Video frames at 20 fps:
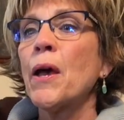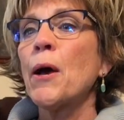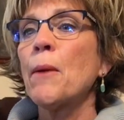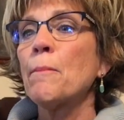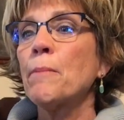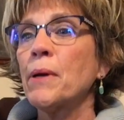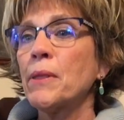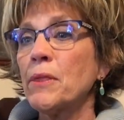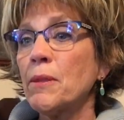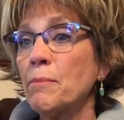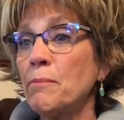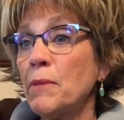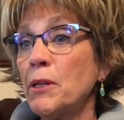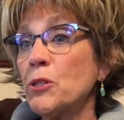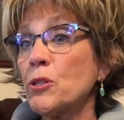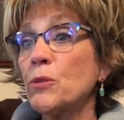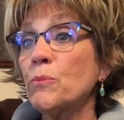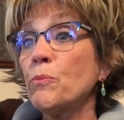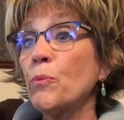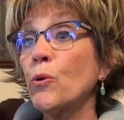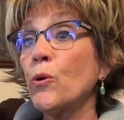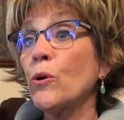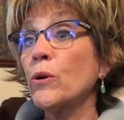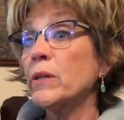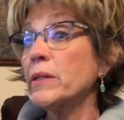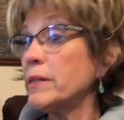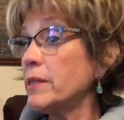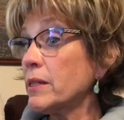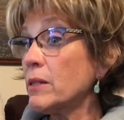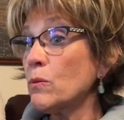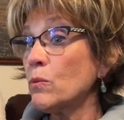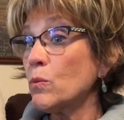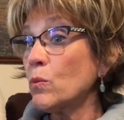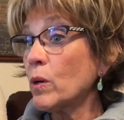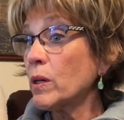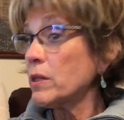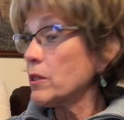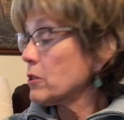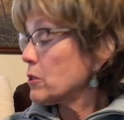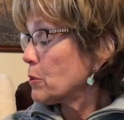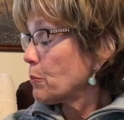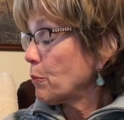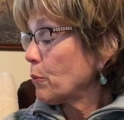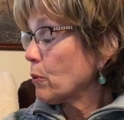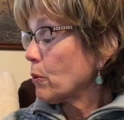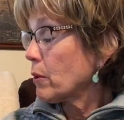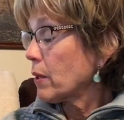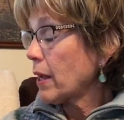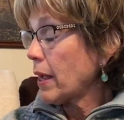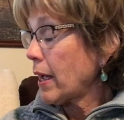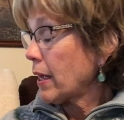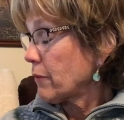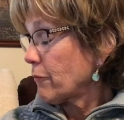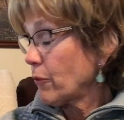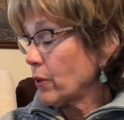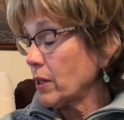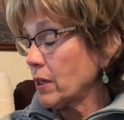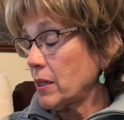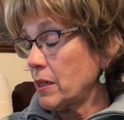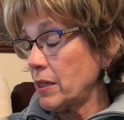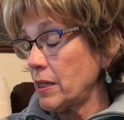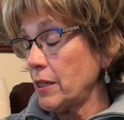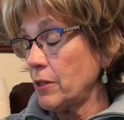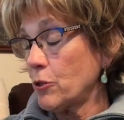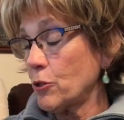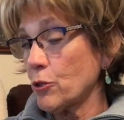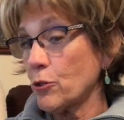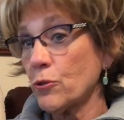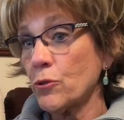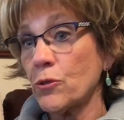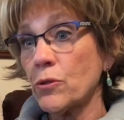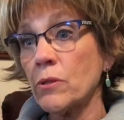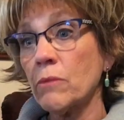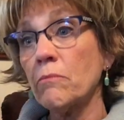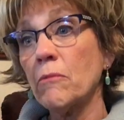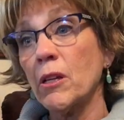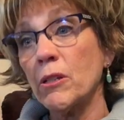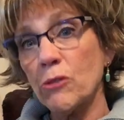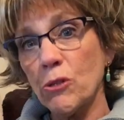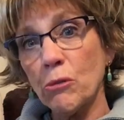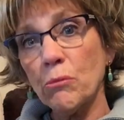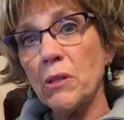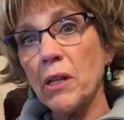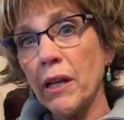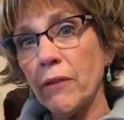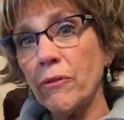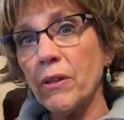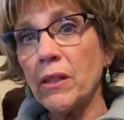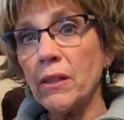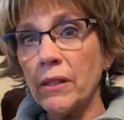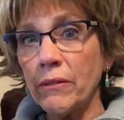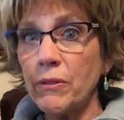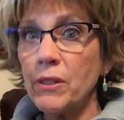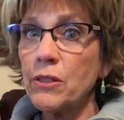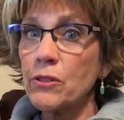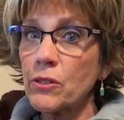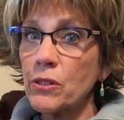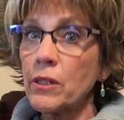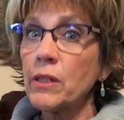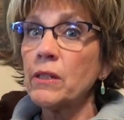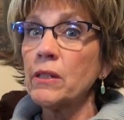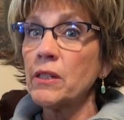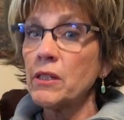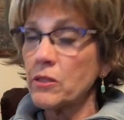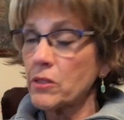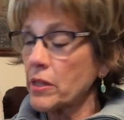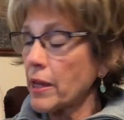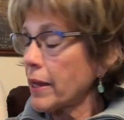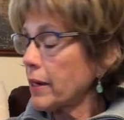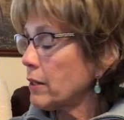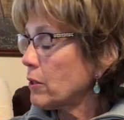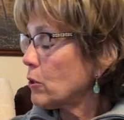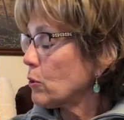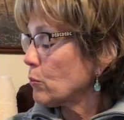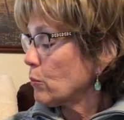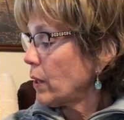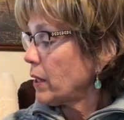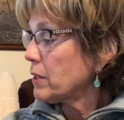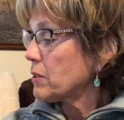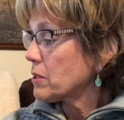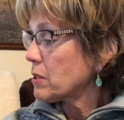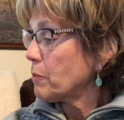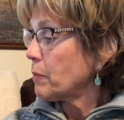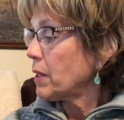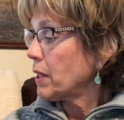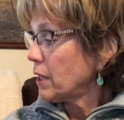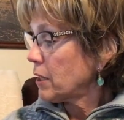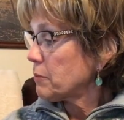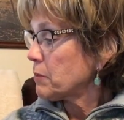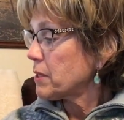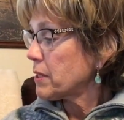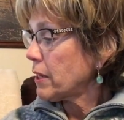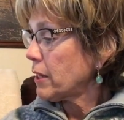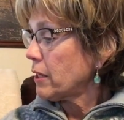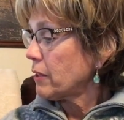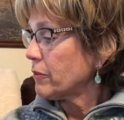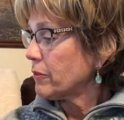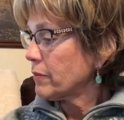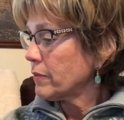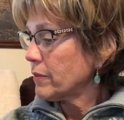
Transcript: But the mission board didn't want to support African teachers. So David Livingstone decided to raise the money himself.